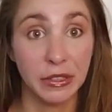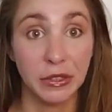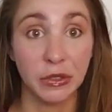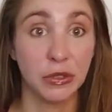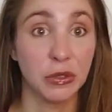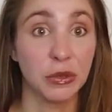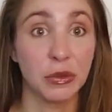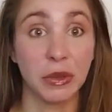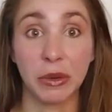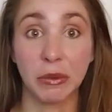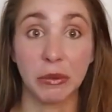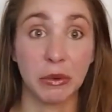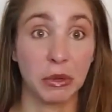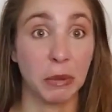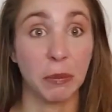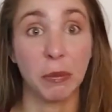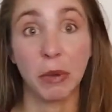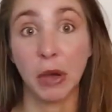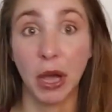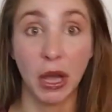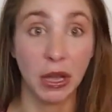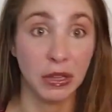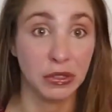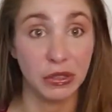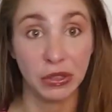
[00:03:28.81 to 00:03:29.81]
and you do like really
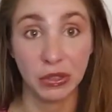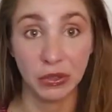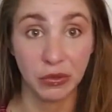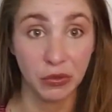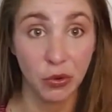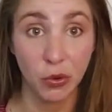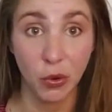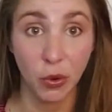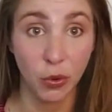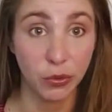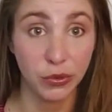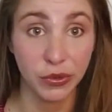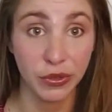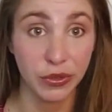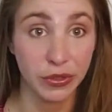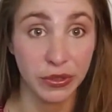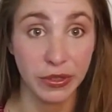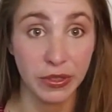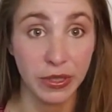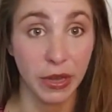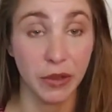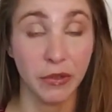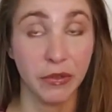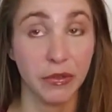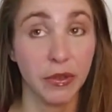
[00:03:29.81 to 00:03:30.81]
positive quotes and
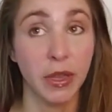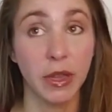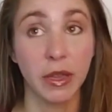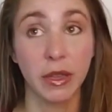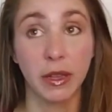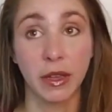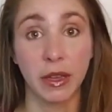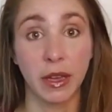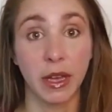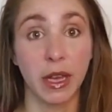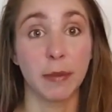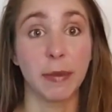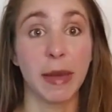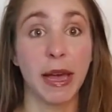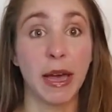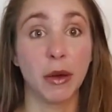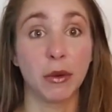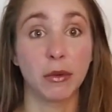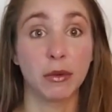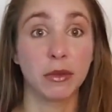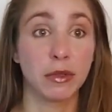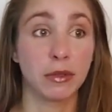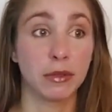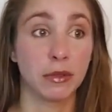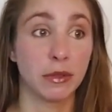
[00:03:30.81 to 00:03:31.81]
stuff
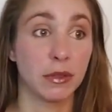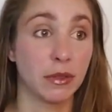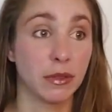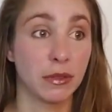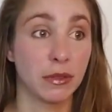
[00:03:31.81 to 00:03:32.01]
about,